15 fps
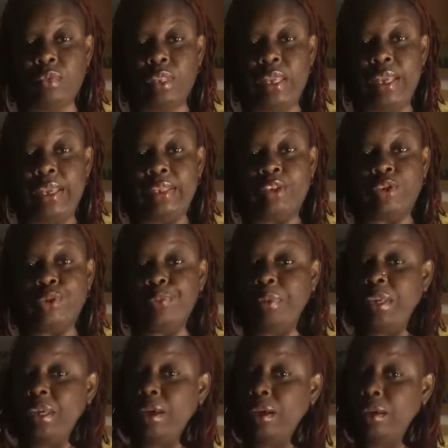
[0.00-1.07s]
and to
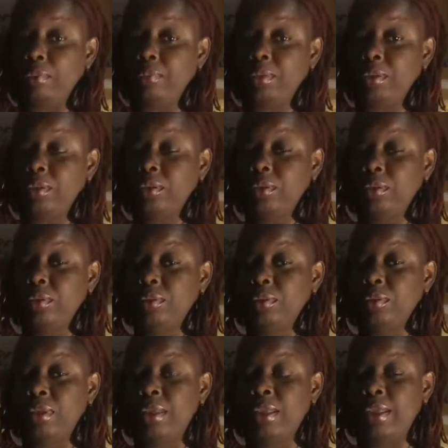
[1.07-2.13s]
become
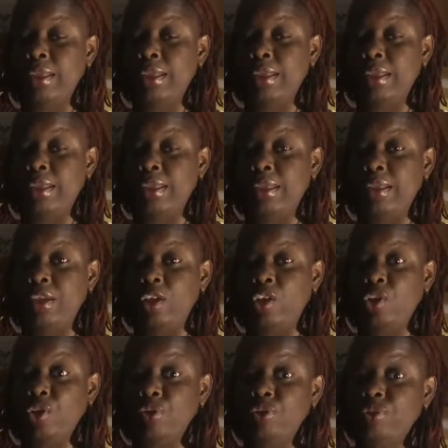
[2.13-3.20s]

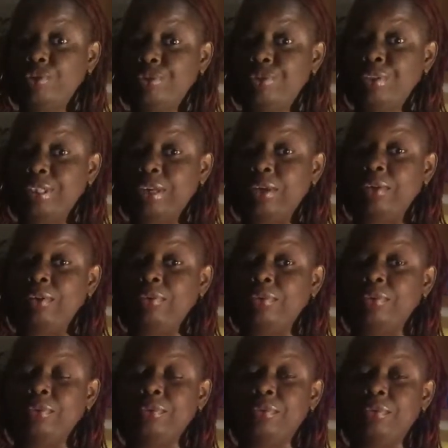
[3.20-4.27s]
your true self,
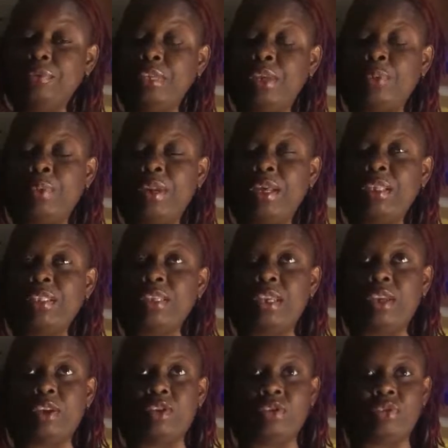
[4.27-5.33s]
and when I say
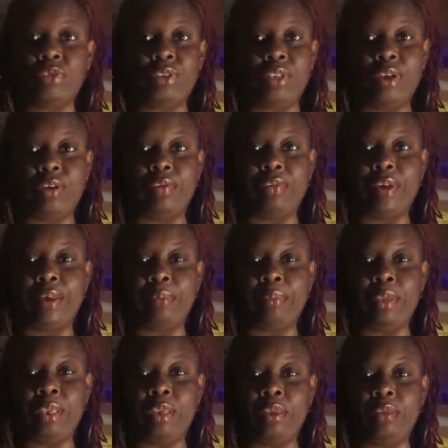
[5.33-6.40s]
your true self, I
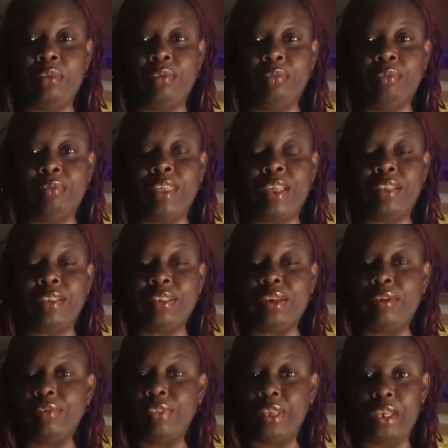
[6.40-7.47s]
mean that
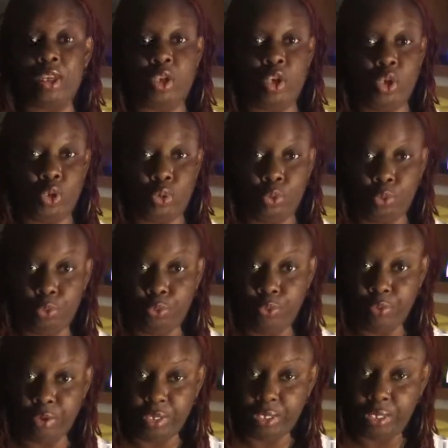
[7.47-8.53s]
self that you
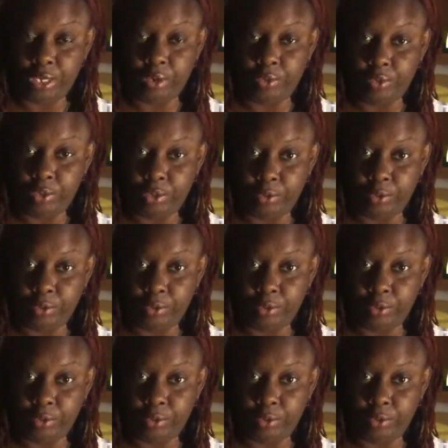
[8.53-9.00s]
really don't know.